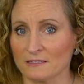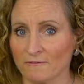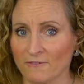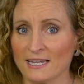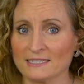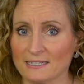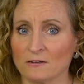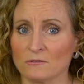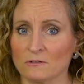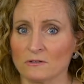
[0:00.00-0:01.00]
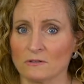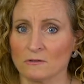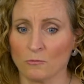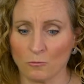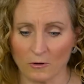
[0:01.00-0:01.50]
to find out
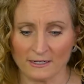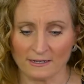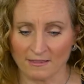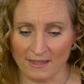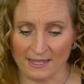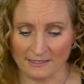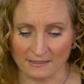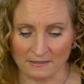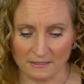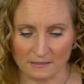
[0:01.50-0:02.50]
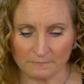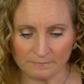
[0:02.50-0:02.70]
what that is.